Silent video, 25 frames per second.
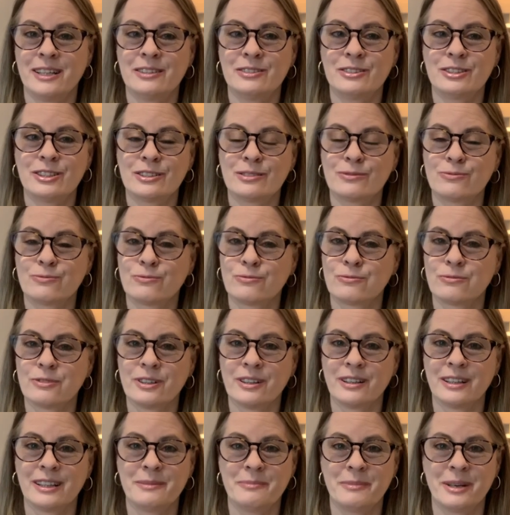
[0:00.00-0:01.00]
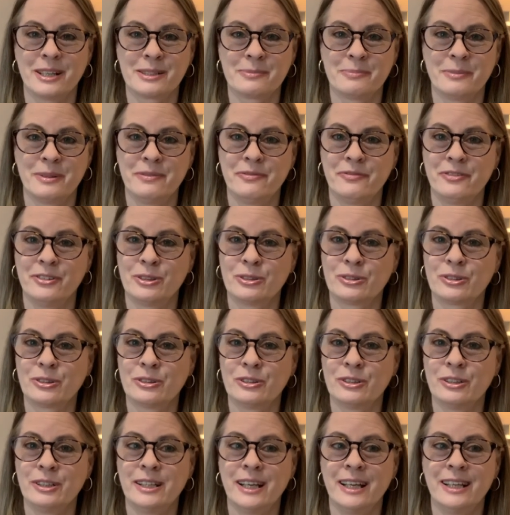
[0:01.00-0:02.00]
It just really makes me feel
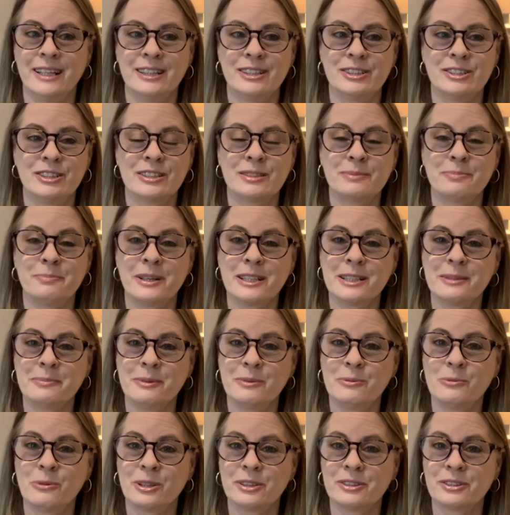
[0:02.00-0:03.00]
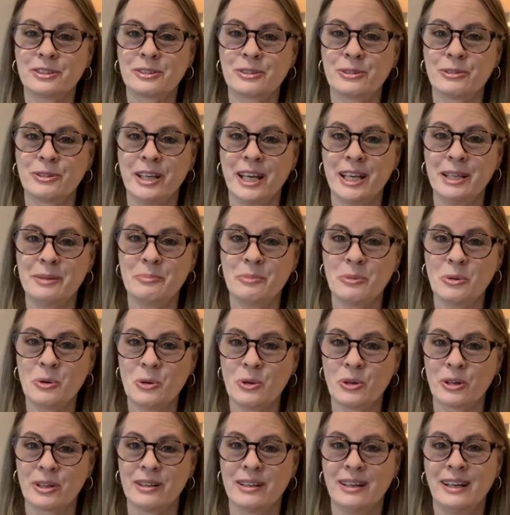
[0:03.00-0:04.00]
good and it just makes me want to create
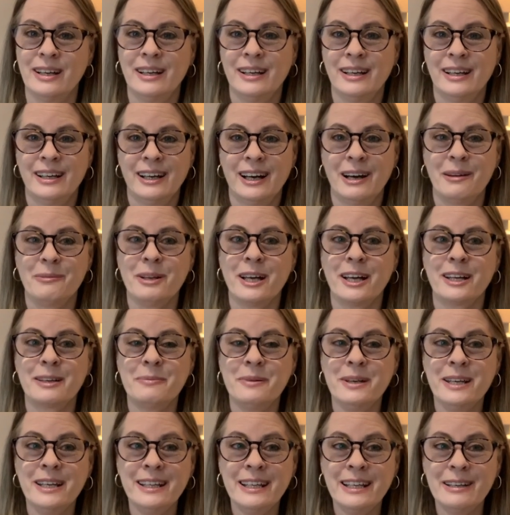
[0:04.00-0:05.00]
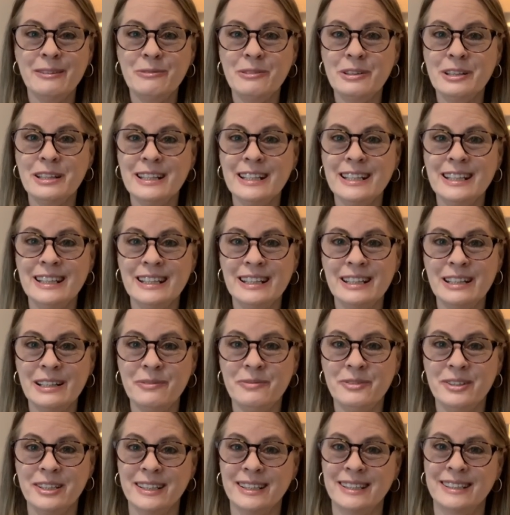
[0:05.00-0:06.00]
more. I'm like, man, they really
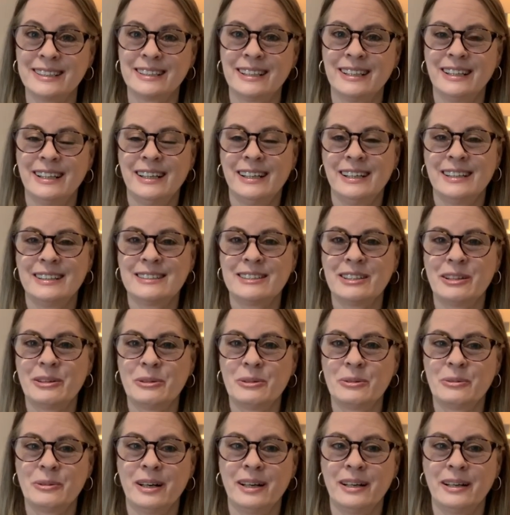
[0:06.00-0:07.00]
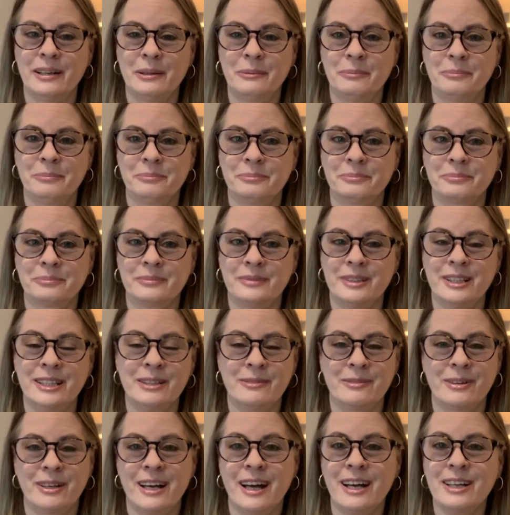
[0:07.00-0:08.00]
loved it. So um,
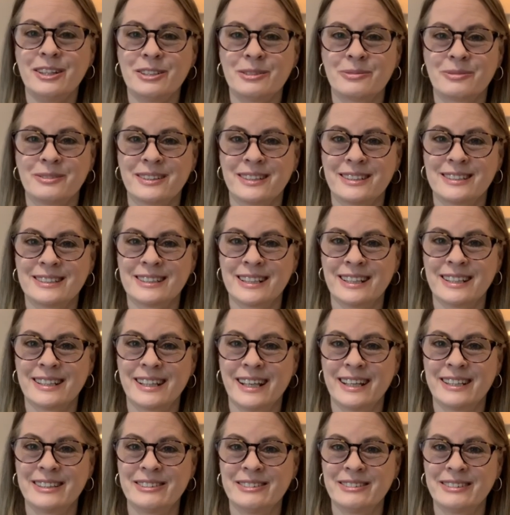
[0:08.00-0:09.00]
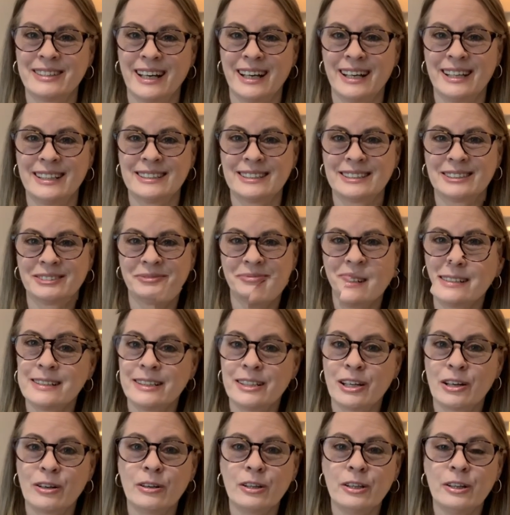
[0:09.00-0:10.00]
anyway, I just want to say thank you guys. Like I
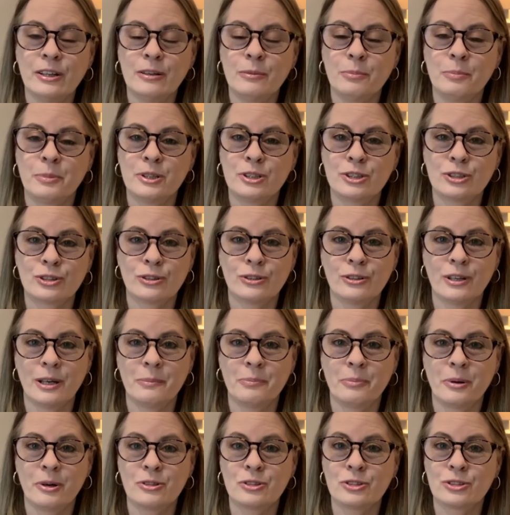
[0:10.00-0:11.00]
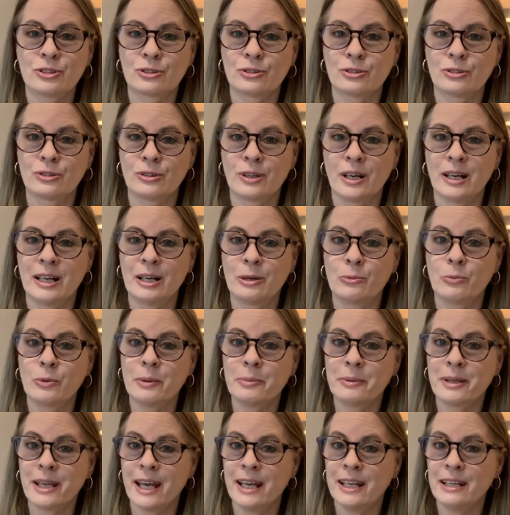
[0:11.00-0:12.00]
said earlier, be sure and post your uh,
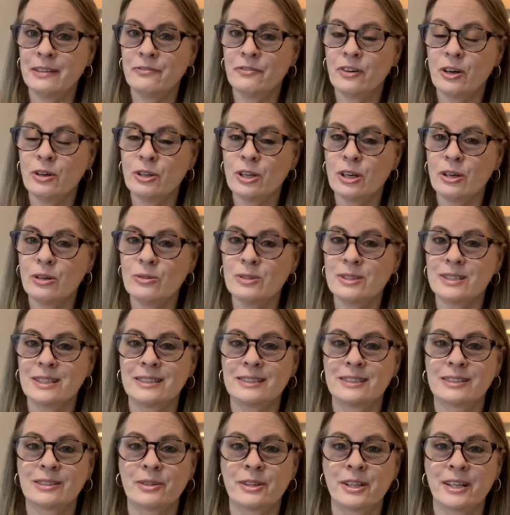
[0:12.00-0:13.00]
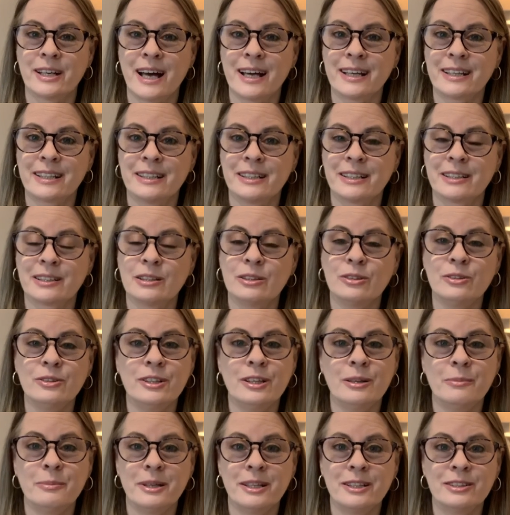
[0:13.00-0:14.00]
Whip Caddy photos so that I can include
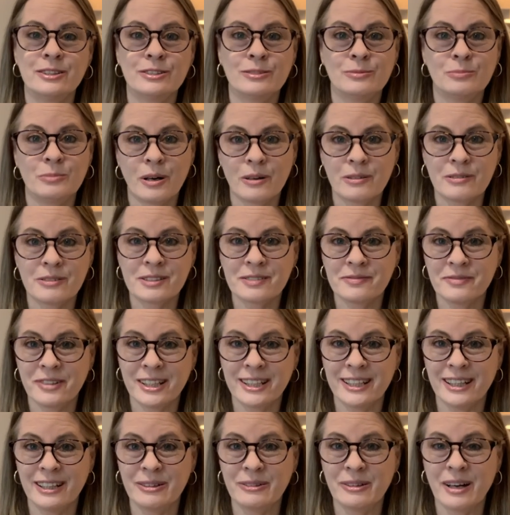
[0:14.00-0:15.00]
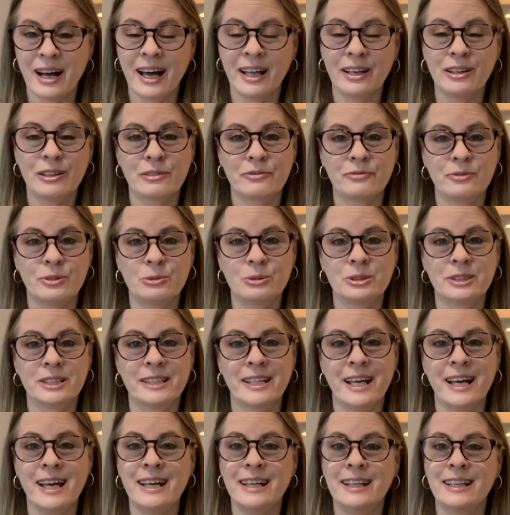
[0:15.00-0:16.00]
them in tomorrow's video. I look forward to
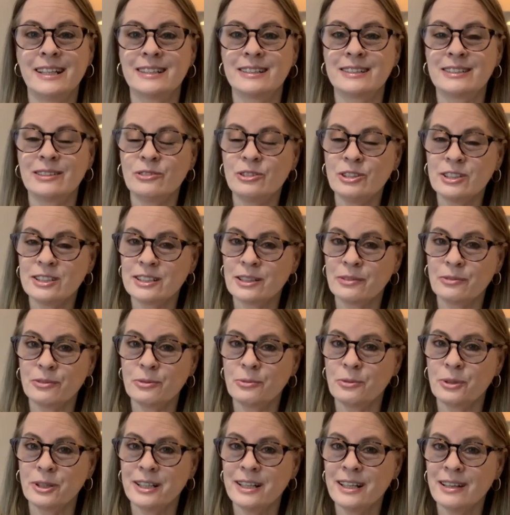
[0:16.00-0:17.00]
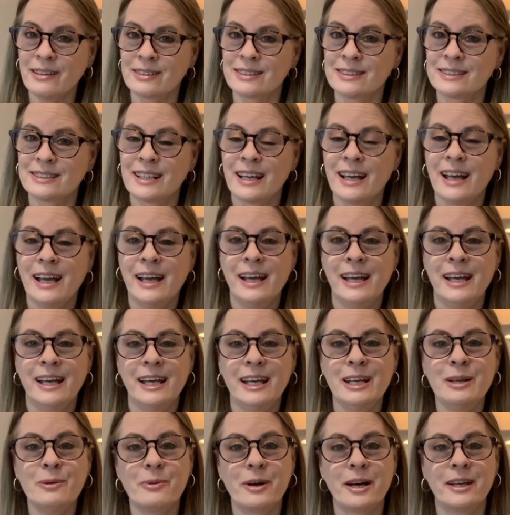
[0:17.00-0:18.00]
that and so does everyone else.
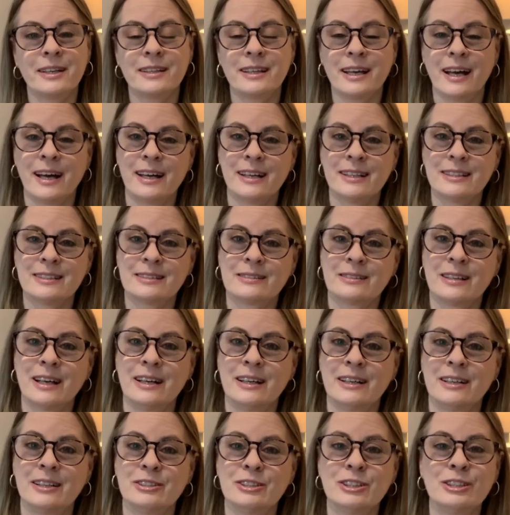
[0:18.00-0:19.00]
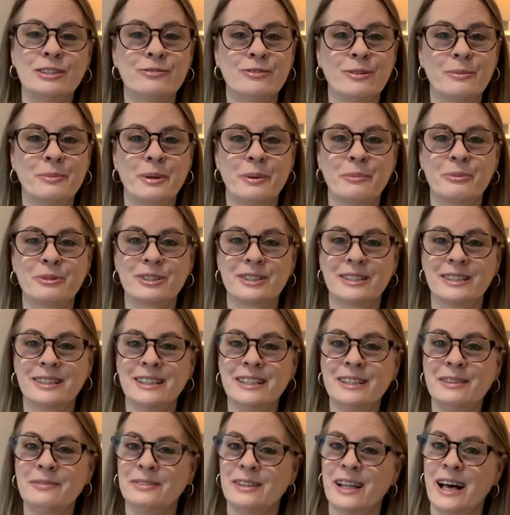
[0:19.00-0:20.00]
Anyway, guys, uh, just remember to
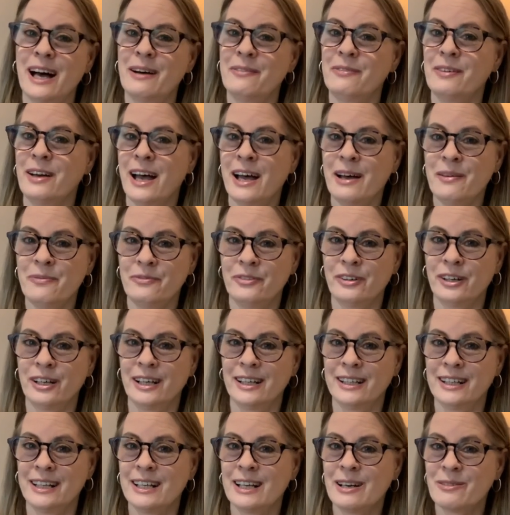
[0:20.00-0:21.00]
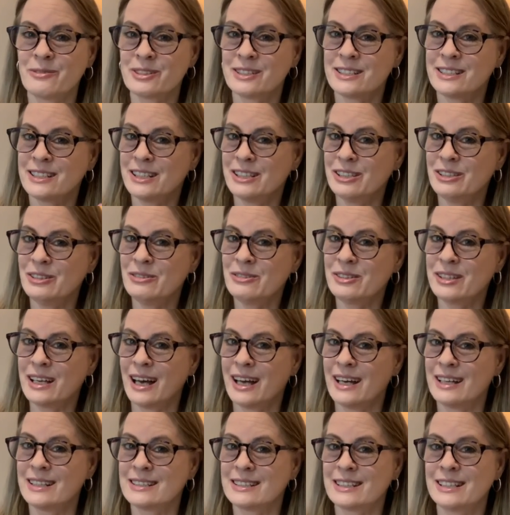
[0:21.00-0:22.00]
live life, have fun, and I will see you
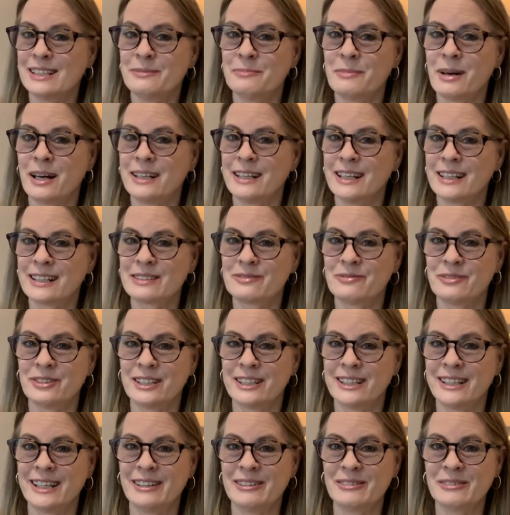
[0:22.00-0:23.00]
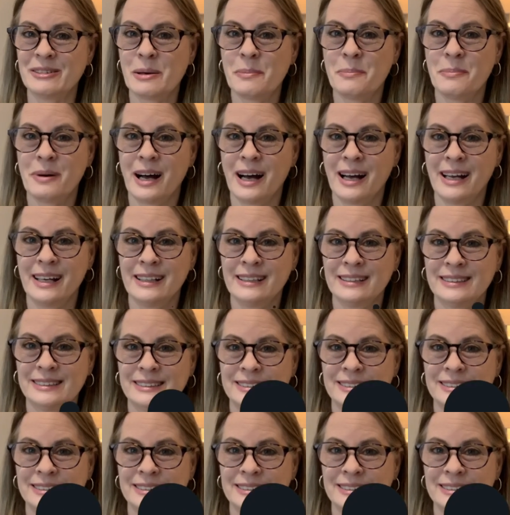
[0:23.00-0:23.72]
guys in my next video. Bye.